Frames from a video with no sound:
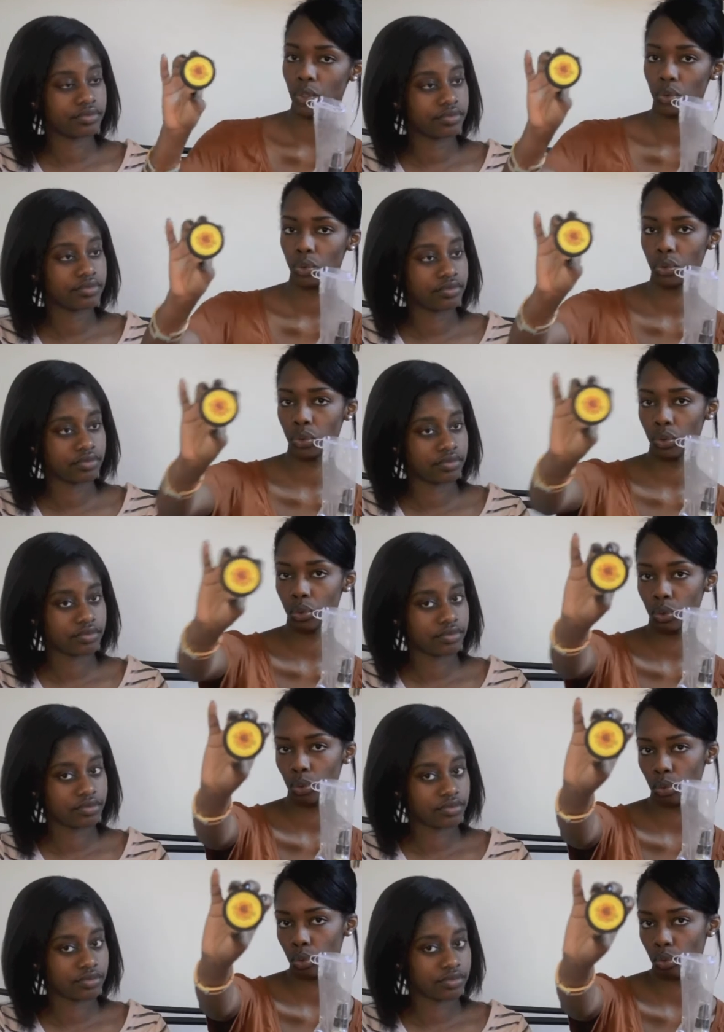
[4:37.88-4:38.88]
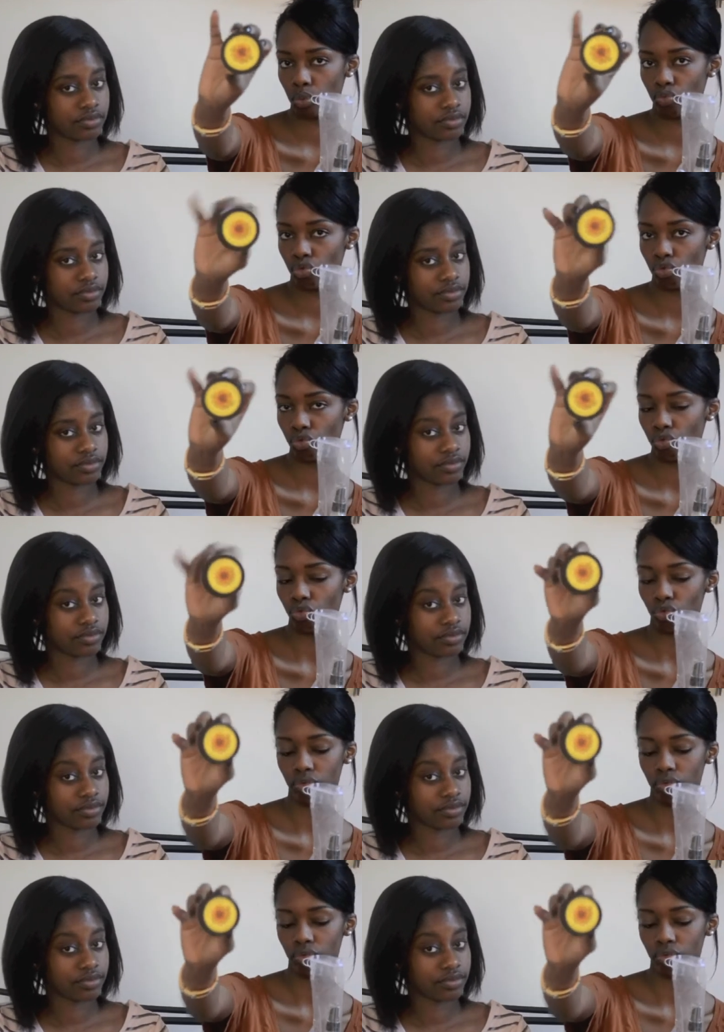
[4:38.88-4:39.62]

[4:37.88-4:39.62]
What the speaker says: [no speech]